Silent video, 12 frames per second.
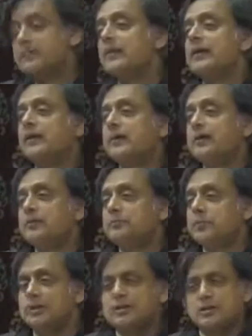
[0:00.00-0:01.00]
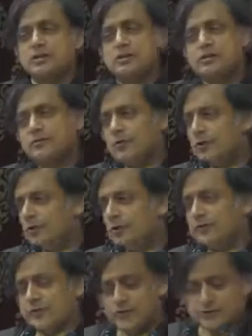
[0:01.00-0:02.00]
Politicians of all faiths
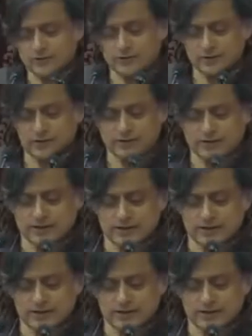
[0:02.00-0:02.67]
across India